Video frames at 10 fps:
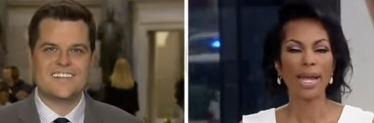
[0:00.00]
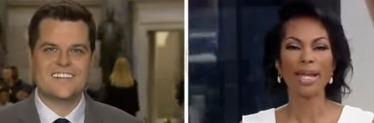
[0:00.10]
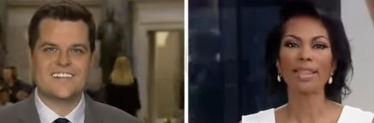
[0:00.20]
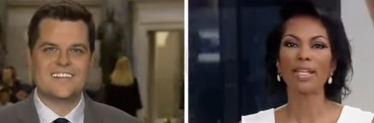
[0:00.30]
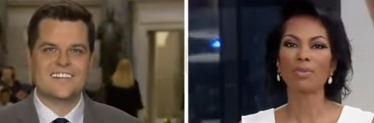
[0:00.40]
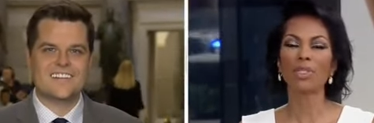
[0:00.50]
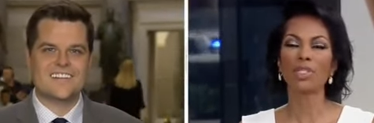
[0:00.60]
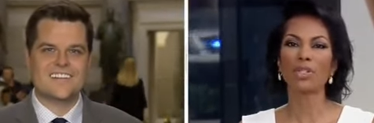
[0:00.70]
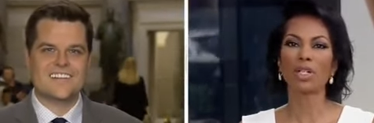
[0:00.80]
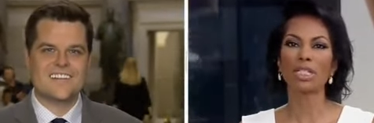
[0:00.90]
Speaker 1: And then we
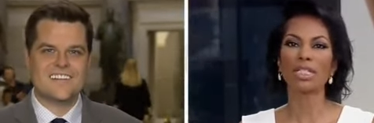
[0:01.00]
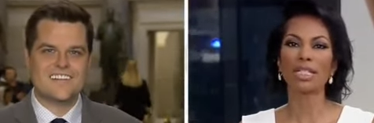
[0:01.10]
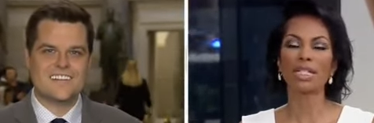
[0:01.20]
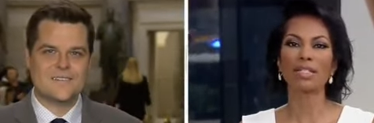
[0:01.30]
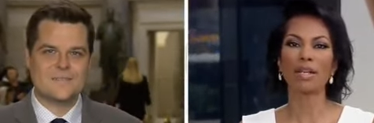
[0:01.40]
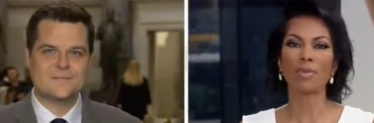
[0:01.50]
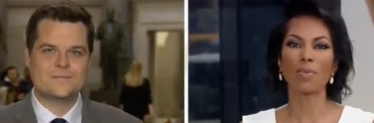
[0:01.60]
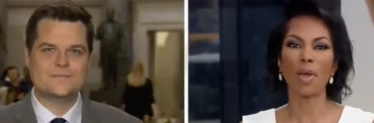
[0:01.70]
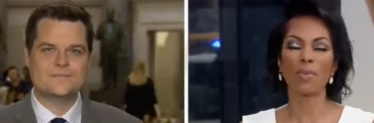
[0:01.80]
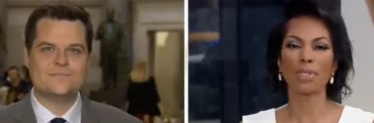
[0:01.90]
started seeing some
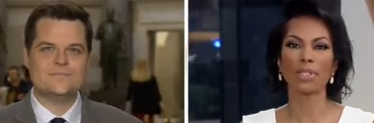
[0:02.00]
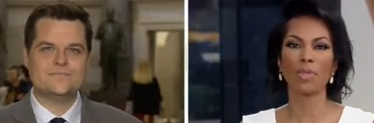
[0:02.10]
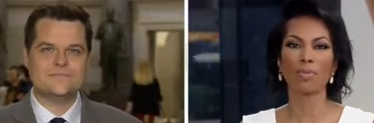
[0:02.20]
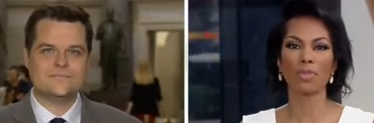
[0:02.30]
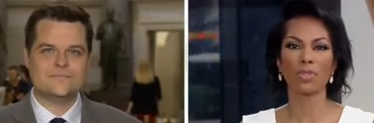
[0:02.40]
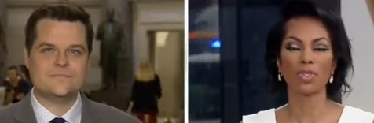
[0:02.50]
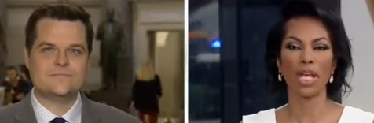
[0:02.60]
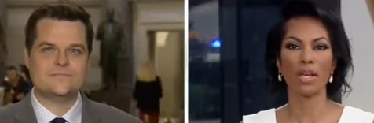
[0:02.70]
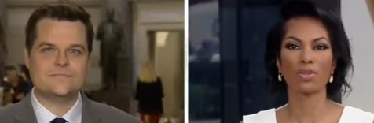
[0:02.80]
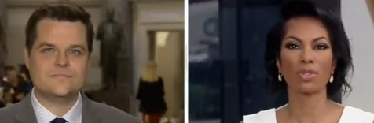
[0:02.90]
Republican members of
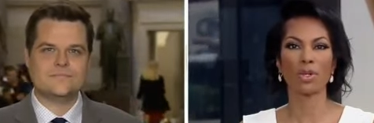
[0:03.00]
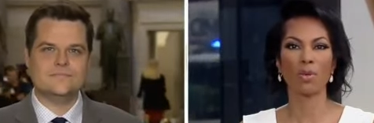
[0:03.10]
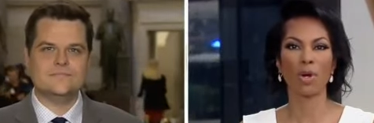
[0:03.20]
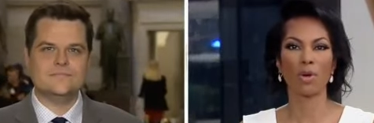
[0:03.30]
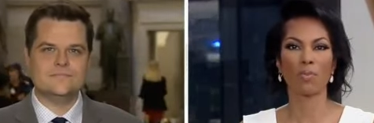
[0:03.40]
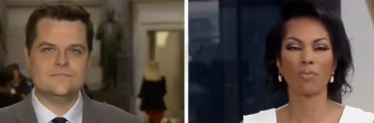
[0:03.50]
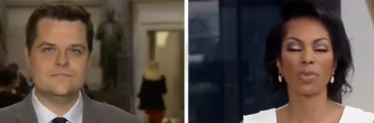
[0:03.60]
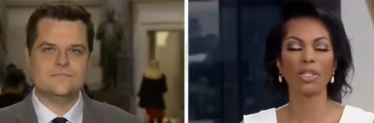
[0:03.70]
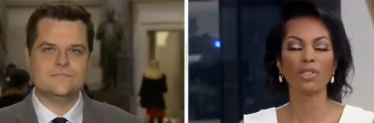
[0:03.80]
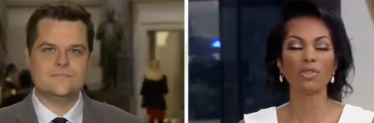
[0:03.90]
the House go home.
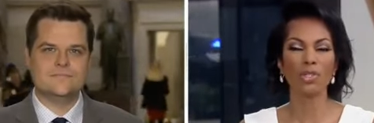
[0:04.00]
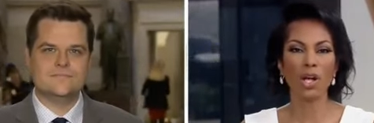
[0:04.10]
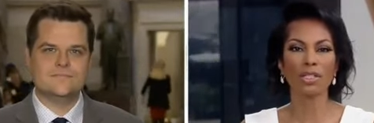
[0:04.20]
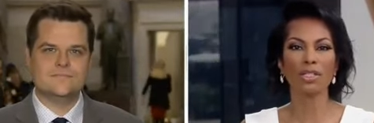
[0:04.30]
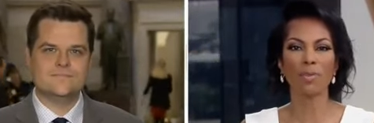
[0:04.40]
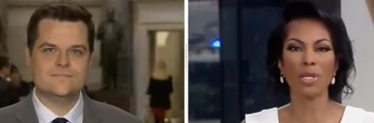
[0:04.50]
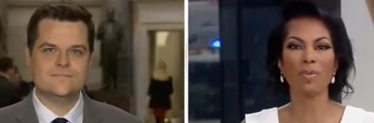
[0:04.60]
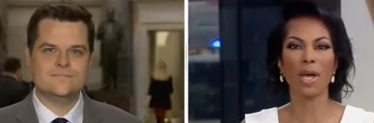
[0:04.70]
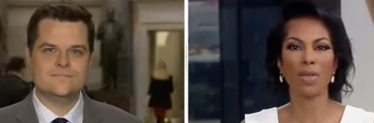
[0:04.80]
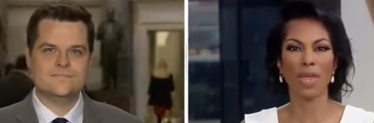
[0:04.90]
Can you talk to me
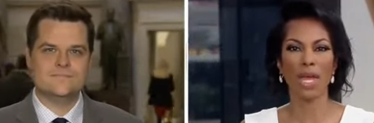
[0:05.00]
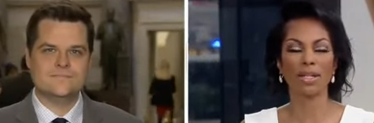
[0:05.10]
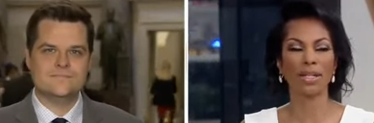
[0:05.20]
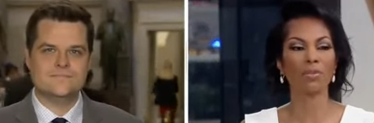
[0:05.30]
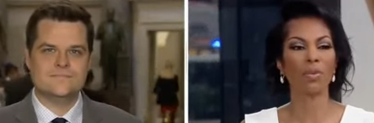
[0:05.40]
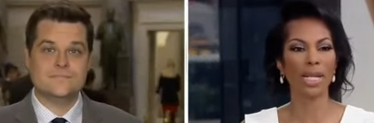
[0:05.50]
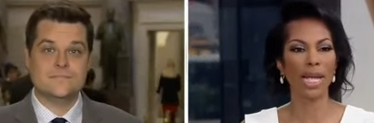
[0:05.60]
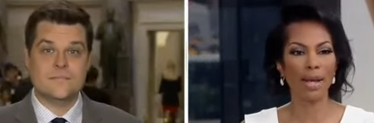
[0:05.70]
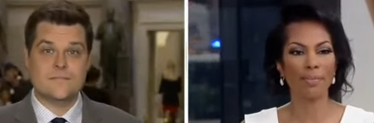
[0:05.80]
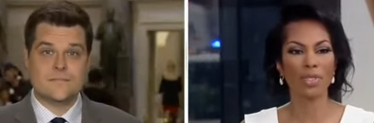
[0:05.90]
about that and what
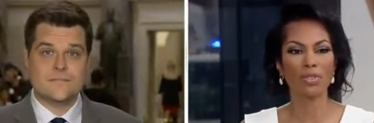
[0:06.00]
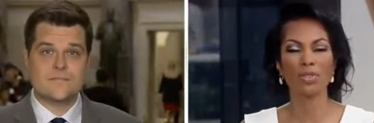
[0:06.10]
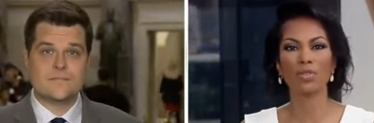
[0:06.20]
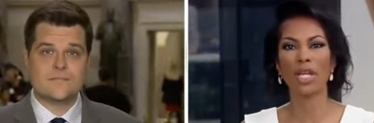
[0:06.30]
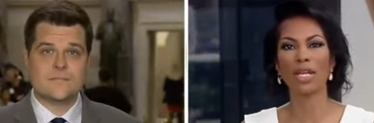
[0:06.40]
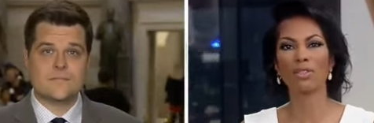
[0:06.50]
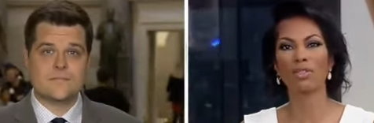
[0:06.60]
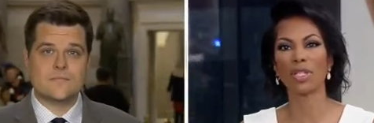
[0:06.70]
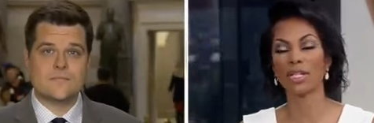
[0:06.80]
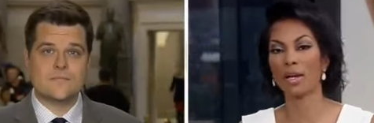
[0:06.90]
happens? Do they
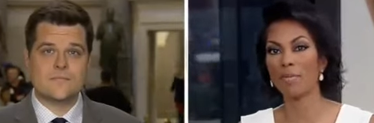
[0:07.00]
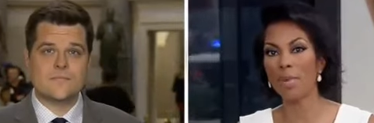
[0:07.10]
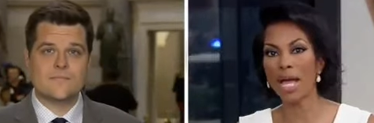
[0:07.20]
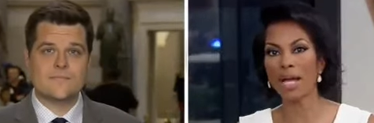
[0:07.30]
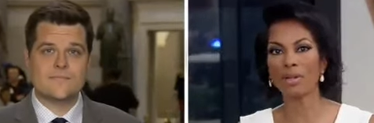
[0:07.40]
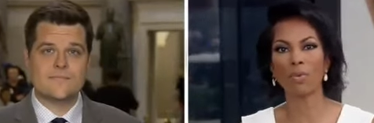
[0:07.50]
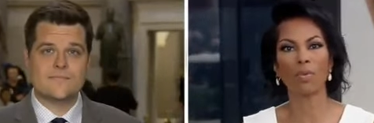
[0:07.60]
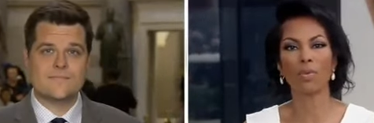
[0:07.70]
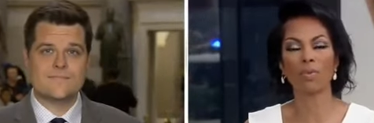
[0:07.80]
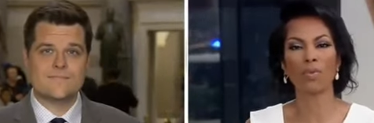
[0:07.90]
do they come back?
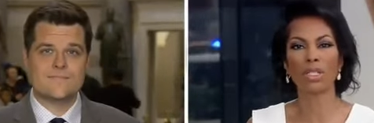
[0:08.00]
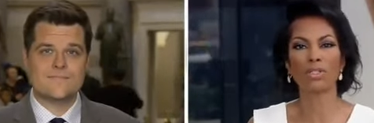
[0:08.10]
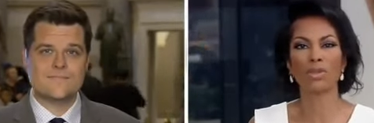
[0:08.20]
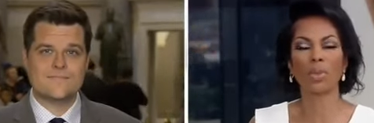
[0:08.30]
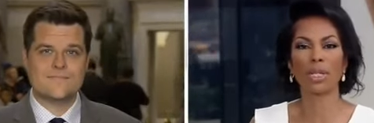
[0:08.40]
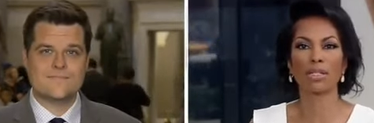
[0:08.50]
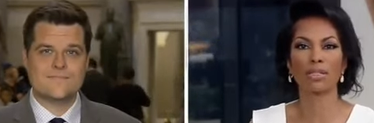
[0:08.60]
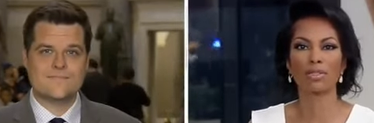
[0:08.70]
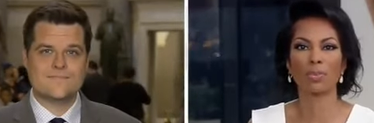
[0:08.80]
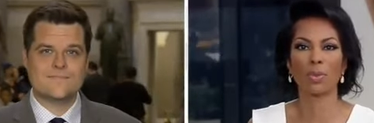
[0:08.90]
What what, what is the plan
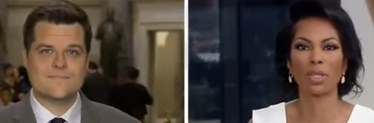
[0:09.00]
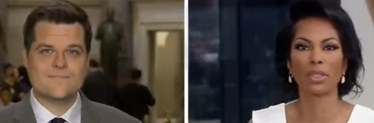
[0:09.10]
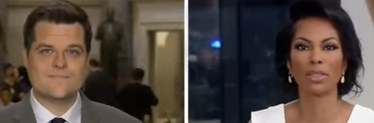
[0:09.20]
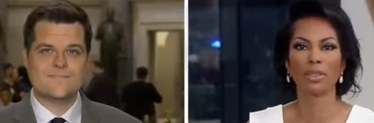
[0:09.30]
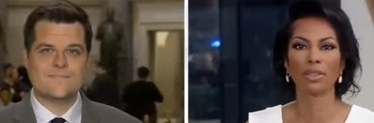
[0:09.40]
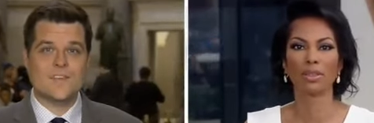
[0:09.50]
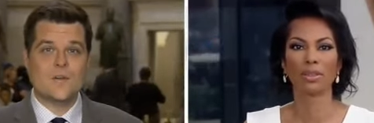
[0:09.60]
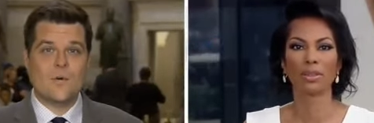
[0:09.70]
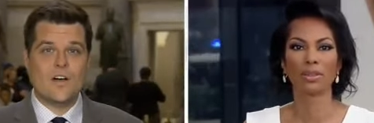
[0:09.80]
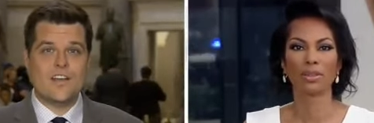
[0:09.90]
at this point?
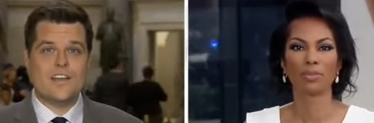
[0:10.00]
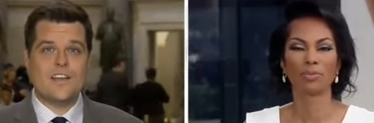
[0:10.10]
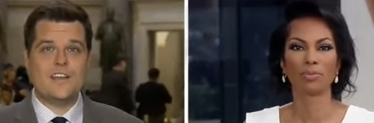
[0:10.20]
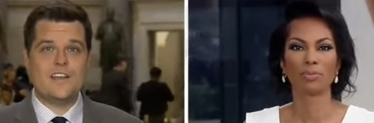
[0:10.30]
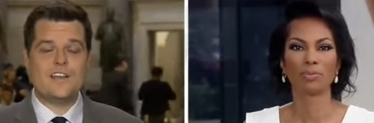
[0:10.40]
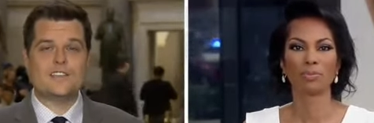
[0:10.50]
Speaker 2: Well, it, it, it